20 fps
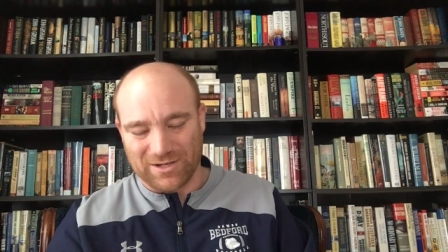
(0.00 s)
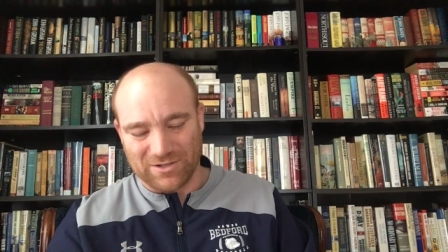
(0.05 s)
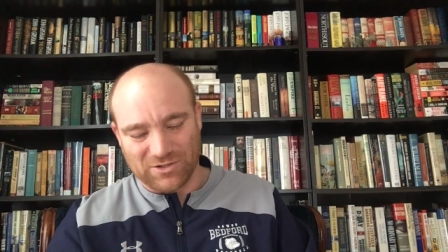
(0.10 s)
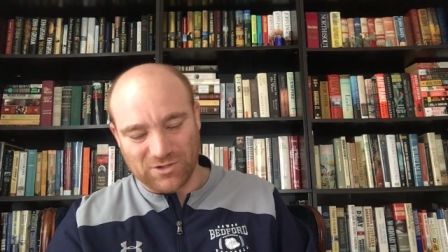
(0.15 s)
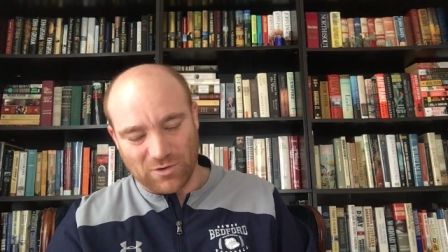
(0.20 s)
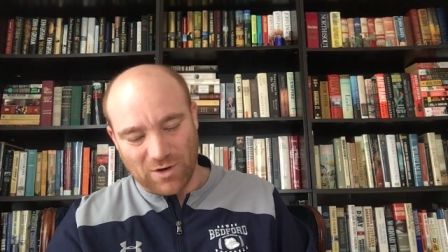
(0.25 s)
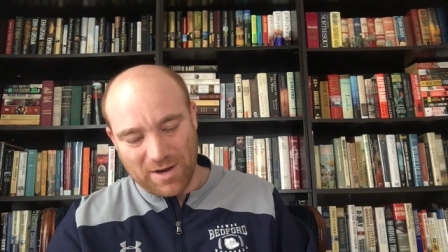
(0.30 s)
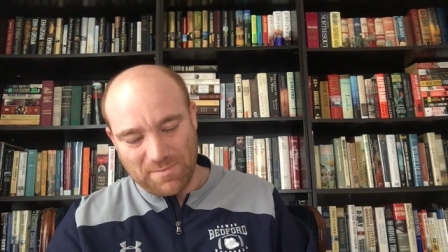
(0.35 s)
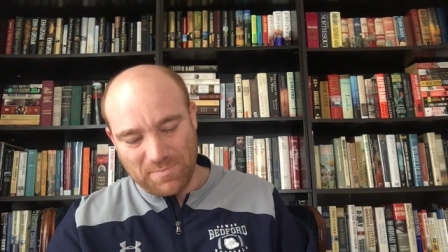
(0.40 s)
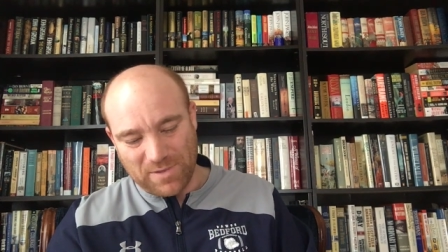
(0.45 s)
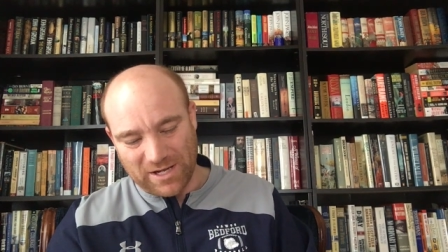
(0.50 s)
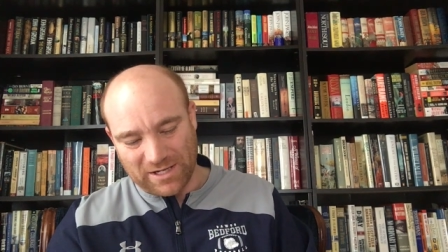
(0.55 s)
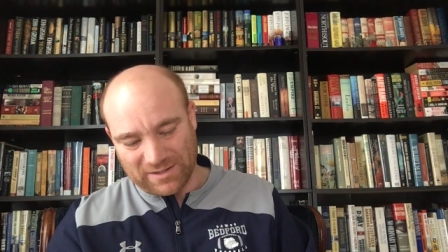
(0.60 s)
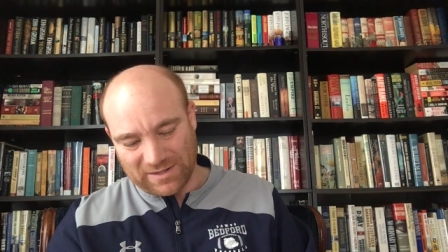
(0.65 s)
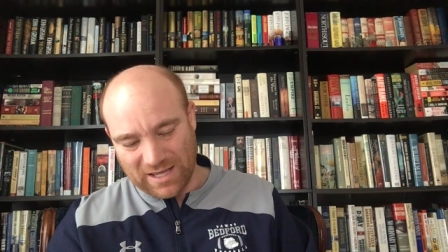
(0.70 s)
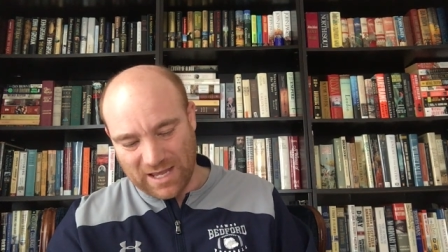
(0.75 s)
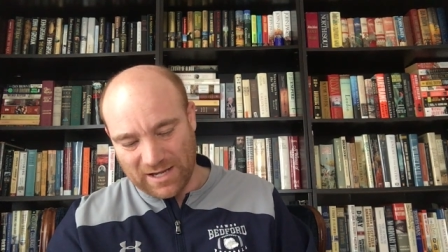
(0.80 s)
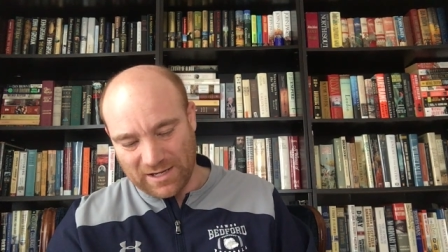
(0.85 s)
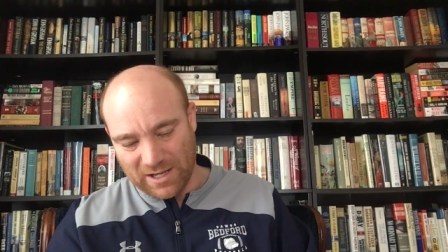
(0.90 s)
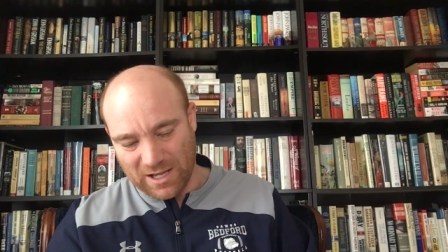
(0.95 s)
And so I picked
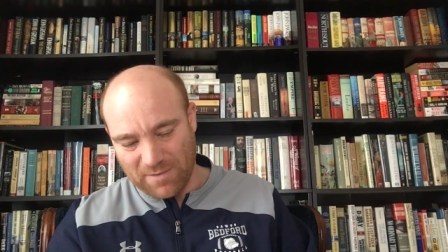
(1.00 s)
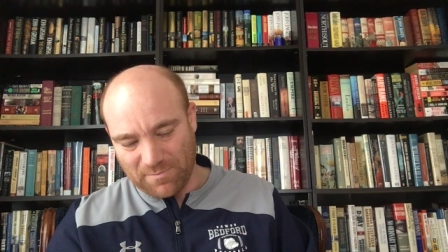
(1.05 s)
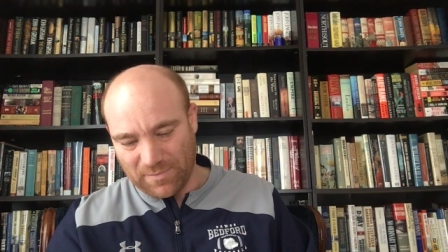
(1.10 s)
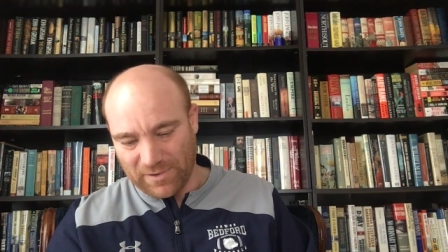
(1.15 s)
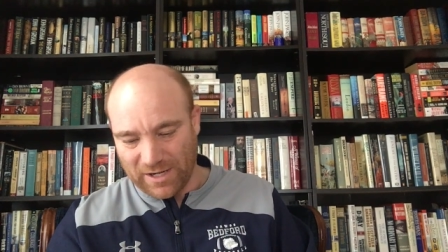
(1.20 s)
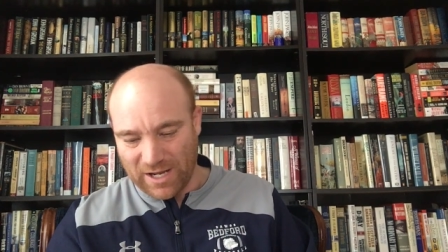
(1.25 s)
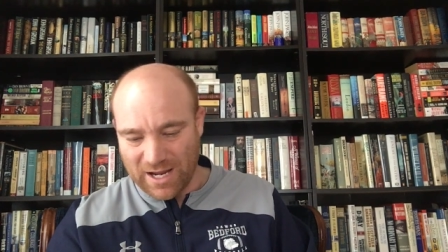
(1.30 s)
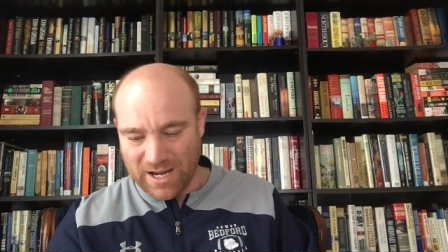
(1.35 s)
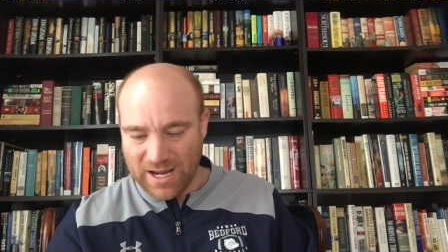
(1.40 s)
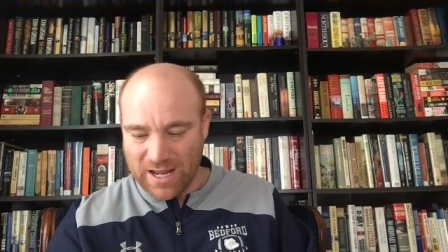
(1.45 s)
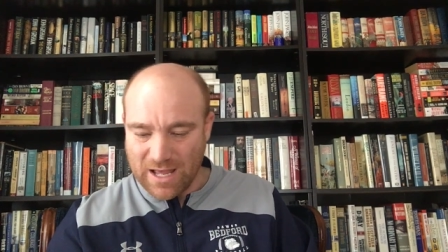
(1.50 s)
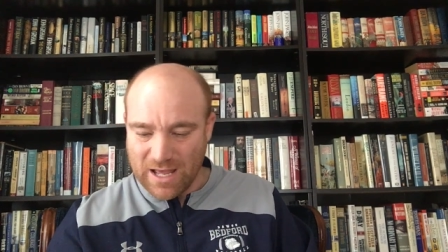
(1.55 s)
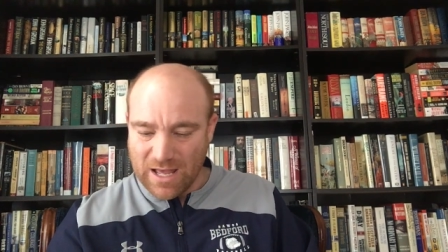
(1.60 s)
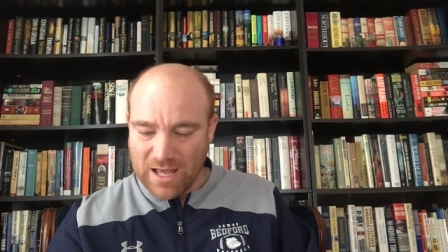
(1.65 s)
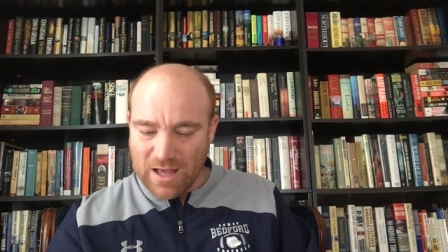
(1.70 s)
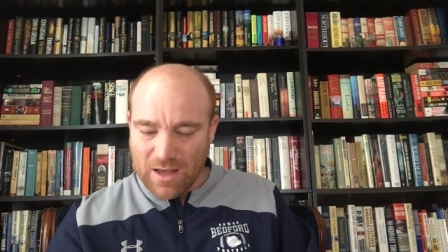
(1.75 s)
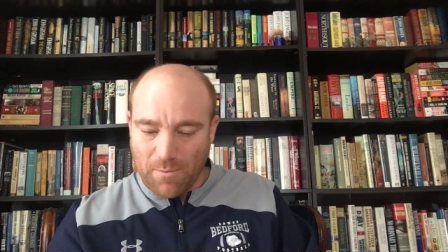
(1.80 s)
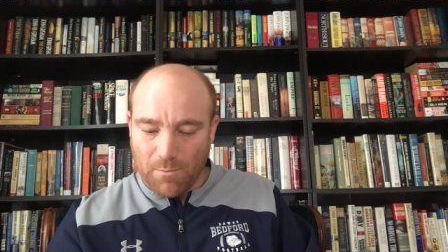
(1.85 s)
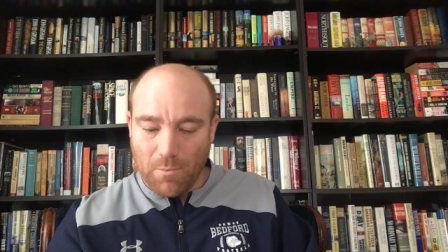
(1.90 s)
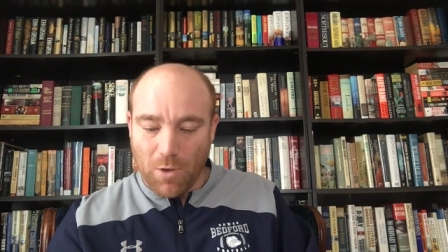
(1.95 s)
that up and I
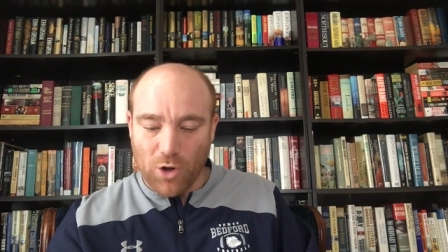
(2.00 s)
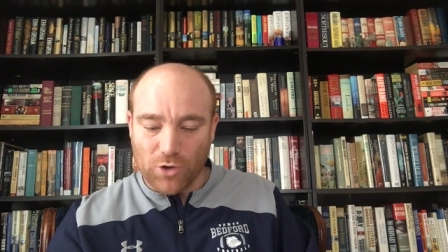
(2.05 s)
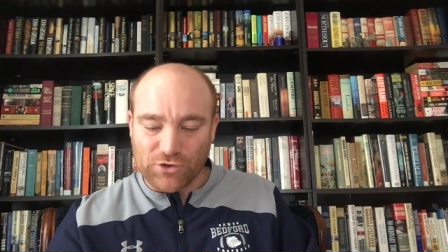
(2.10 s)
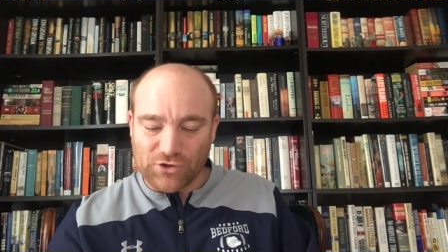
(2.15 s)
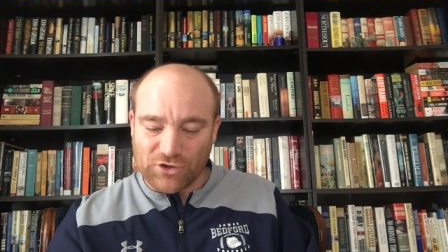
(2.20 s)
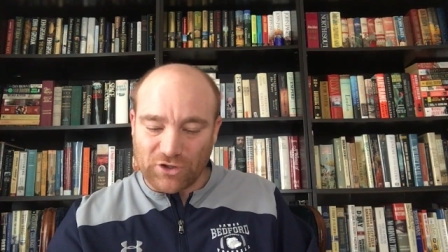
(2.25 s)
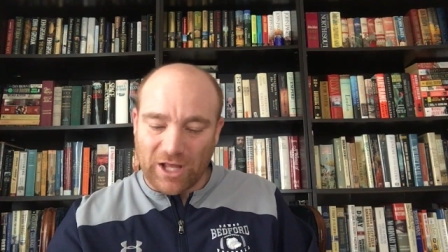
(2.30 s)
most